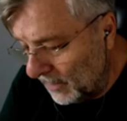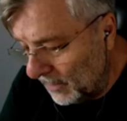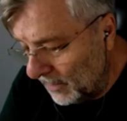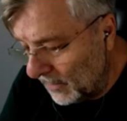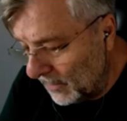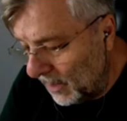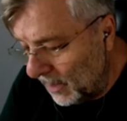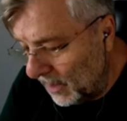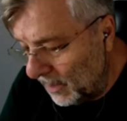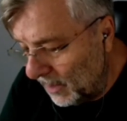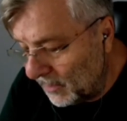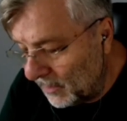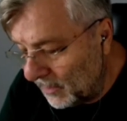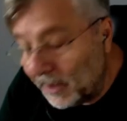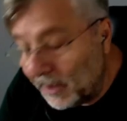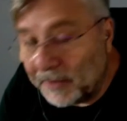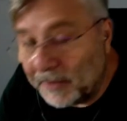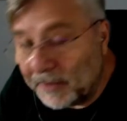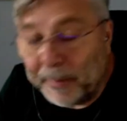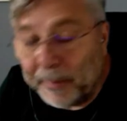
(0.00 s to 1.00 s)

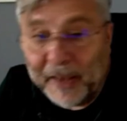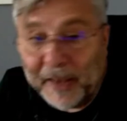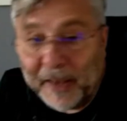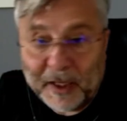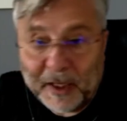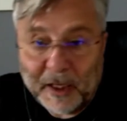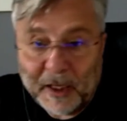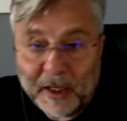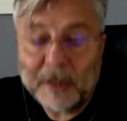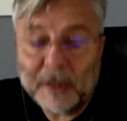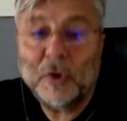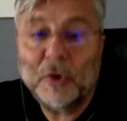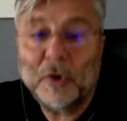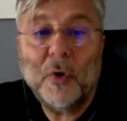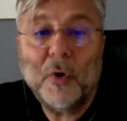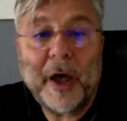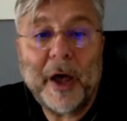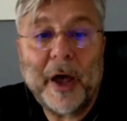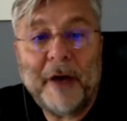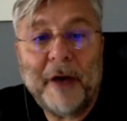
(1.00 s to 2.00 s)
it's better
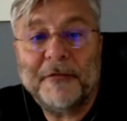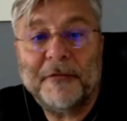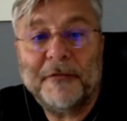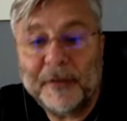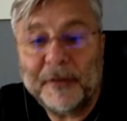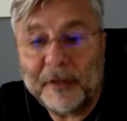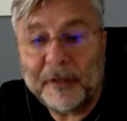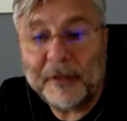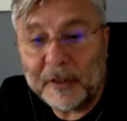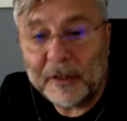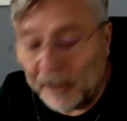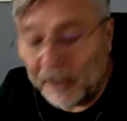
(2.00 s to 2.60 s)
to have